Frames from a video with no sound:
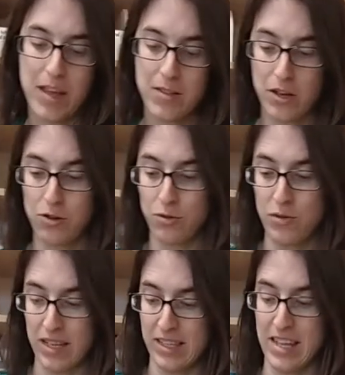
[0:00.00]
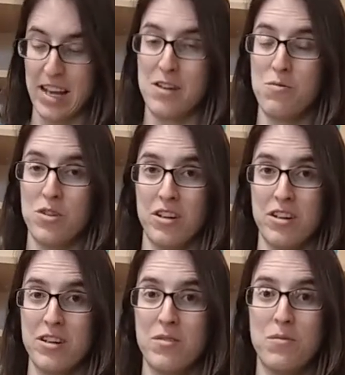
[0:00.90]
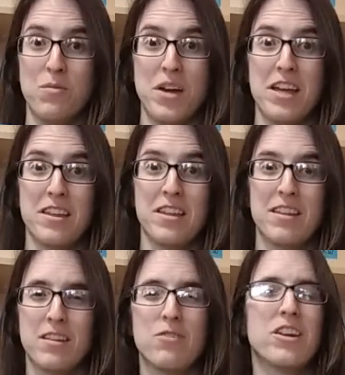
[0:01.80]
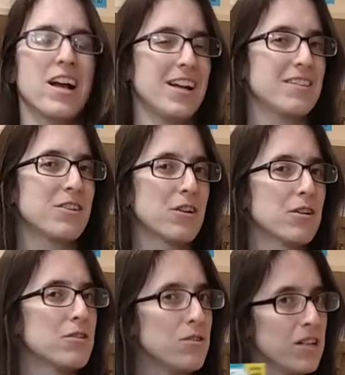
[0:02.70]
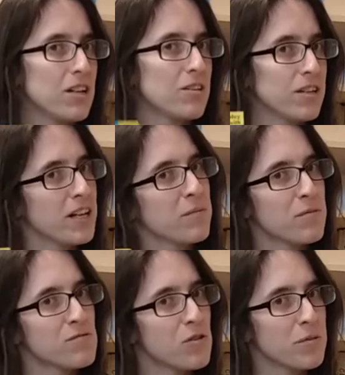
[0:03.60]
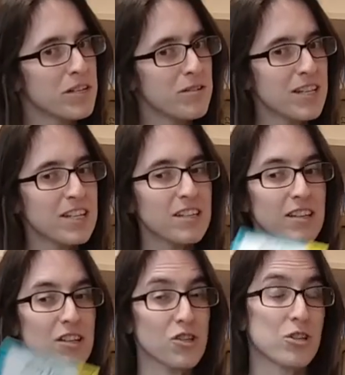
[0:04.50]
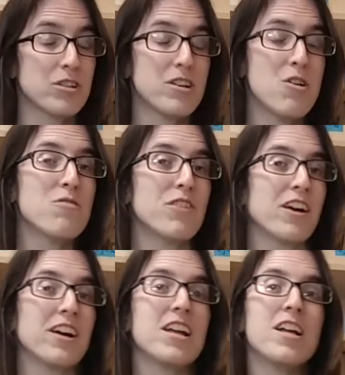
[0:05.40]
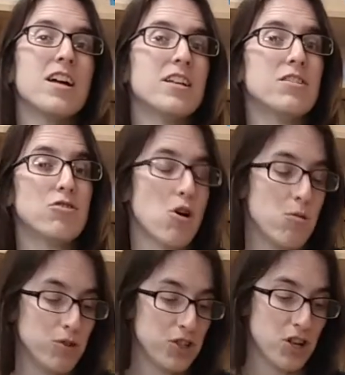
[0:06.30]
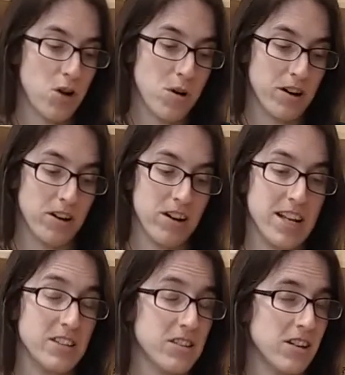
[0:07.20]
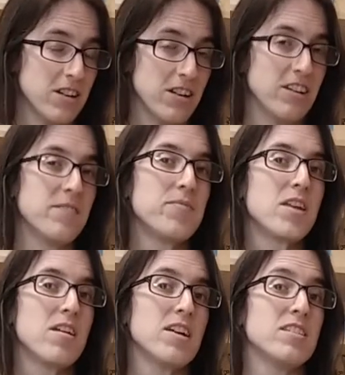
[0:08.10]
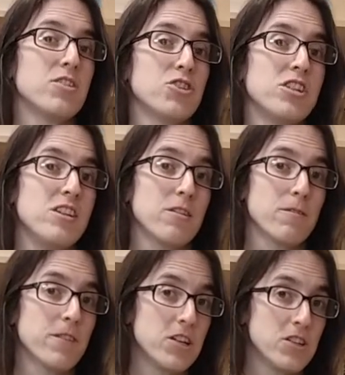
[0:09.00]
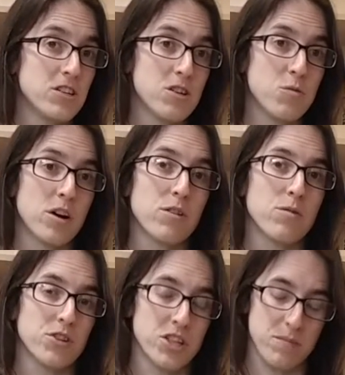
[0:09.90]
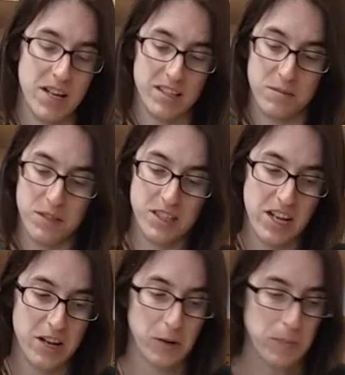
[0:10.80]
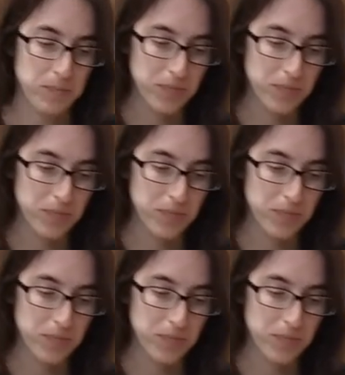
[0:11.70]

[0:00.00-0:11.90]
Then you'll do the second word with. You can ask her, do you need to look at it before we do this? And then turn it over, and don't show her it to her until she either finishes the word or she makes a mistake.